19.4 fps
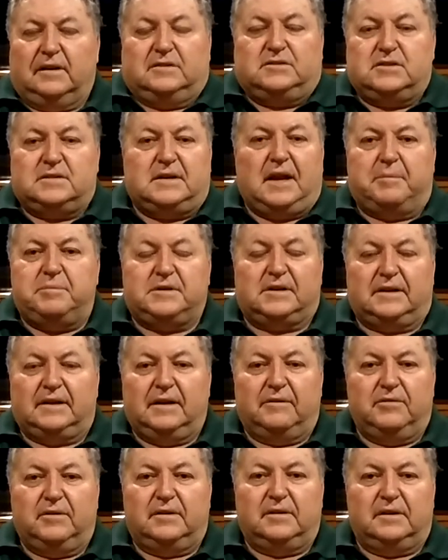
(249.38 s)
just
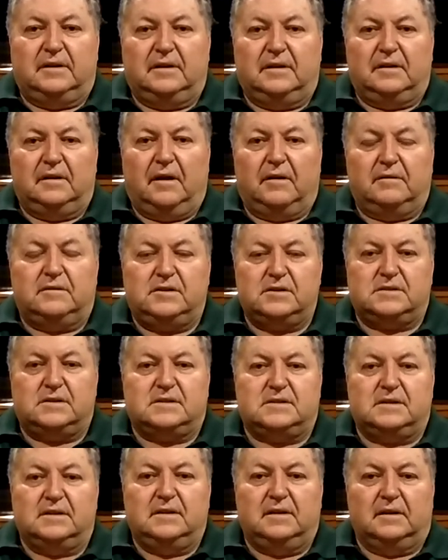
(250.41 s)
absolutely everything. Just
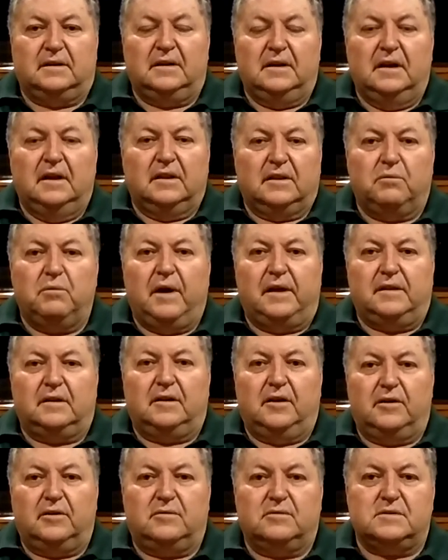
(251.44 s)
to see the way the
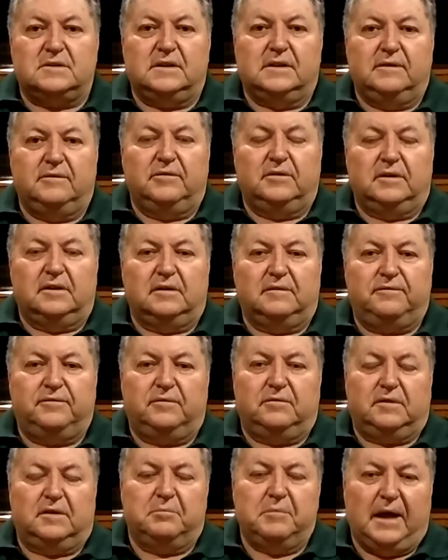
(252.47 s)
locals live, and
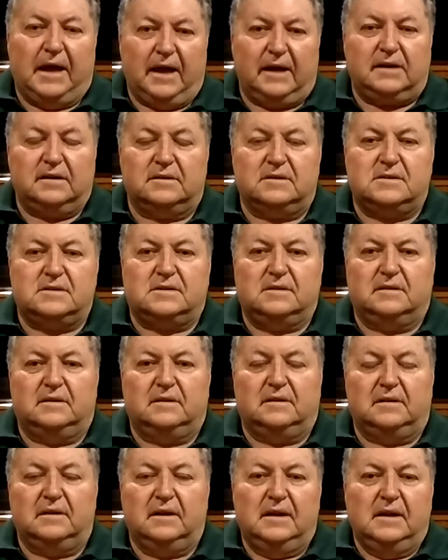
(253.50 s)
the markets,
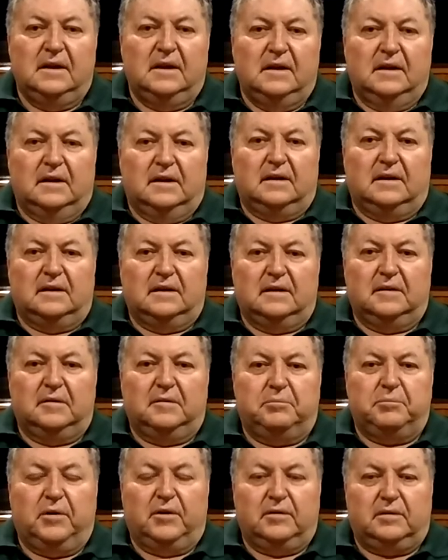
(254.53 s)
and
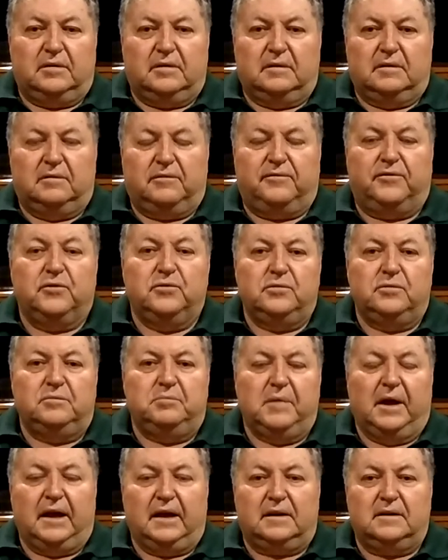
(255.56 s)
both the
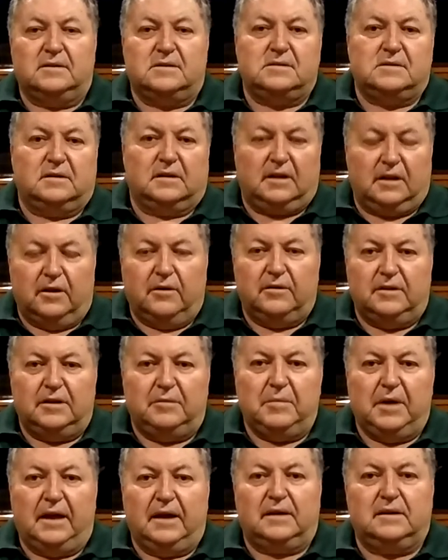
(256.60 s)
food markets, the
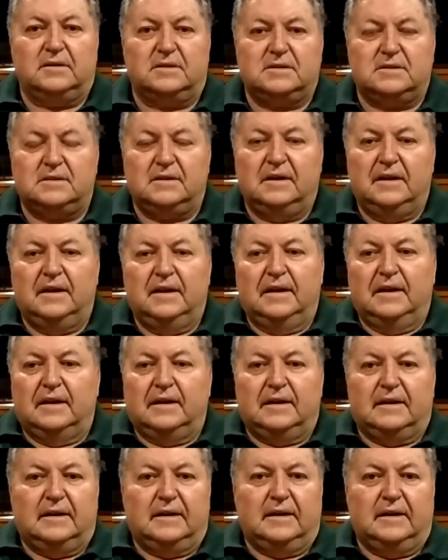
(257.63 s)
clothing markets.
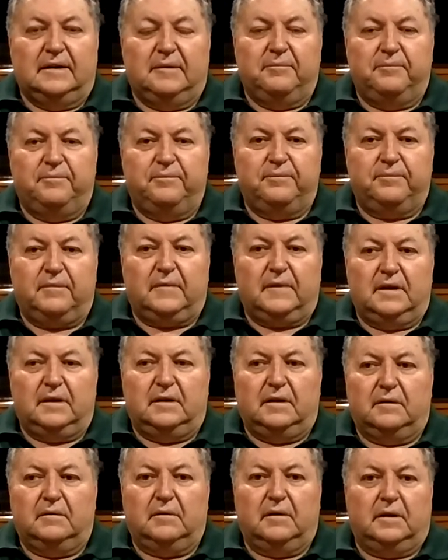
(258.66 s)
And
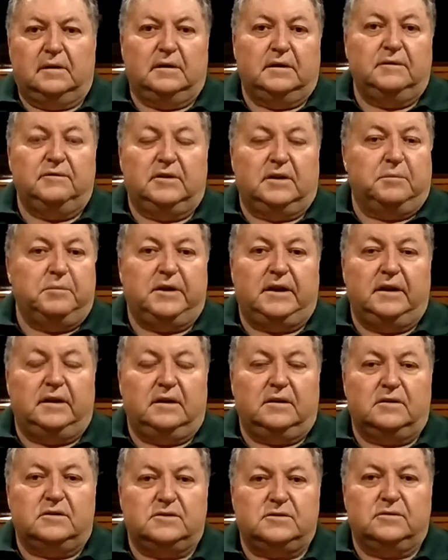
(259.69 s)
even at the
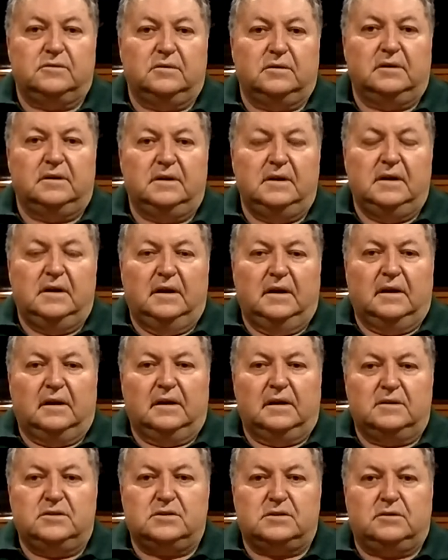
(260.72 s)
beginning of the tour,
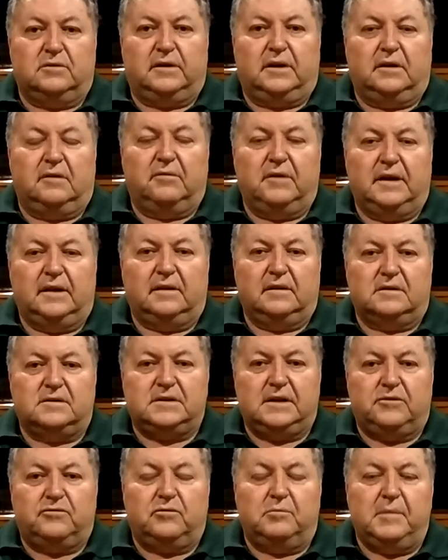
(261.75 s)
just looking around the
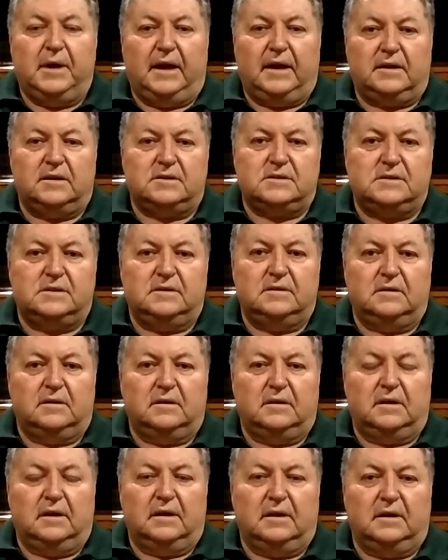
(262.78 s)
central markets
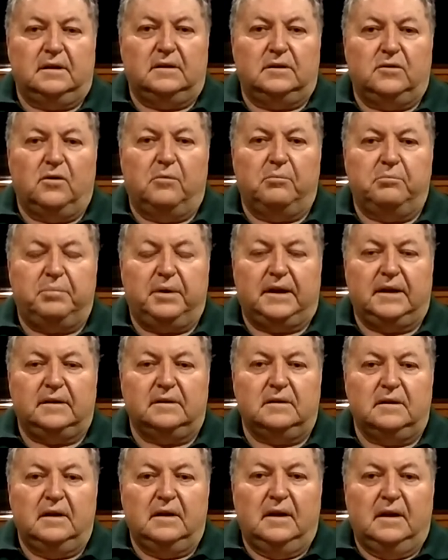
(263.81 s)
in Phnom
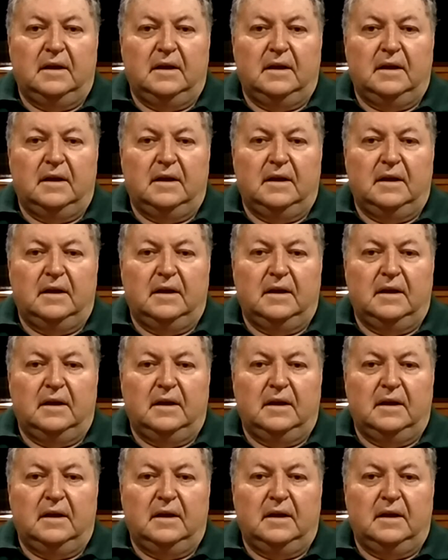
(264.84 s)
Penh,